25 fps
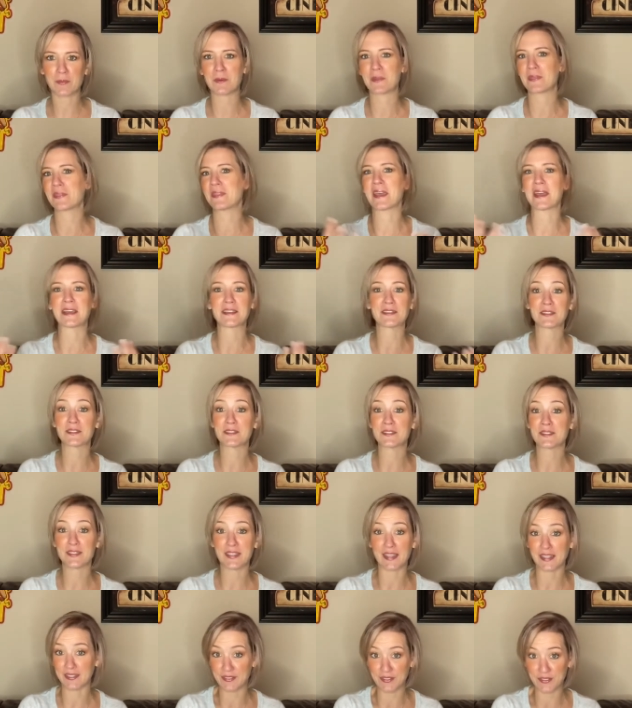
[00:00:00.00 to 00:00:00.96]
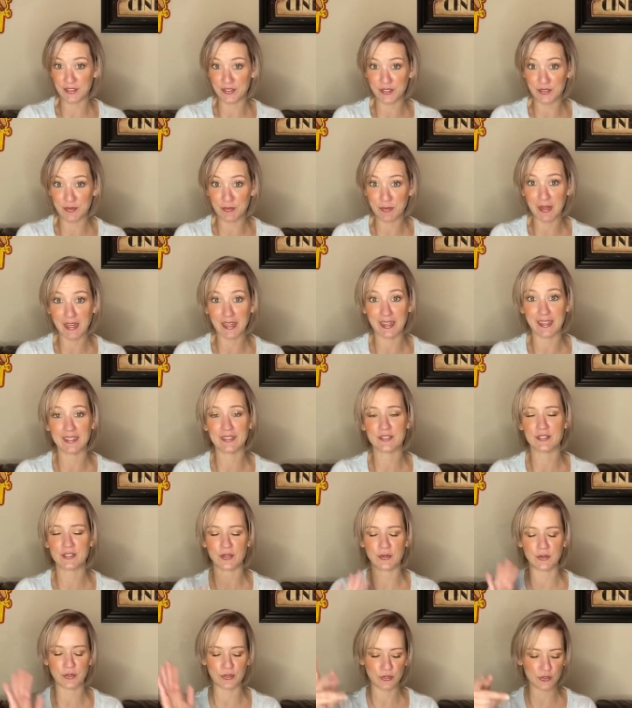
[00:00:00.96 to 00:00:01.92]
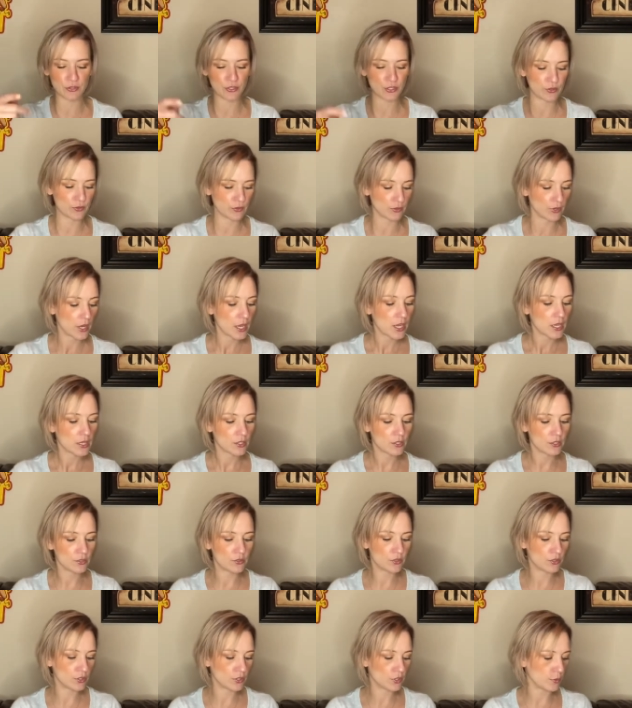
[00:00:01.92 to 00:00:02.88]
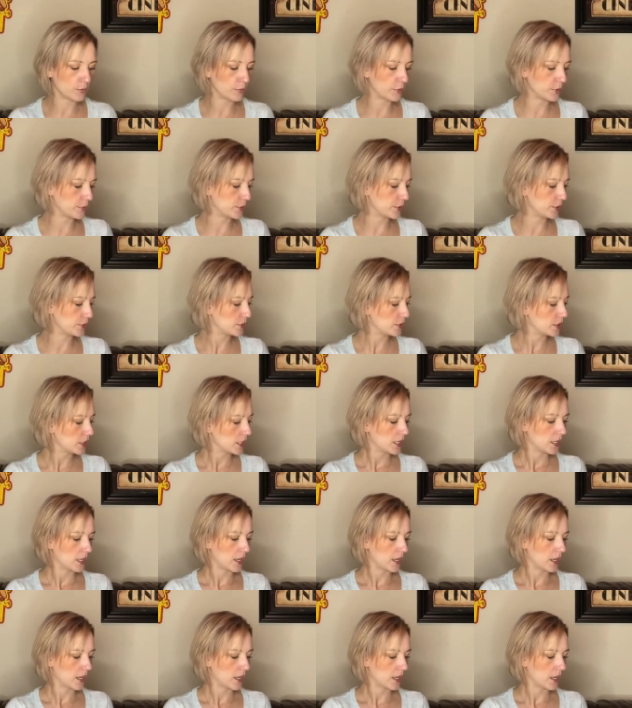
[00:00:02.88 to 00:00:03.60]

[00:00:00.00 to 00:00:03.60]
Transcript: But that's that's just me. And so you do you do you boo boo.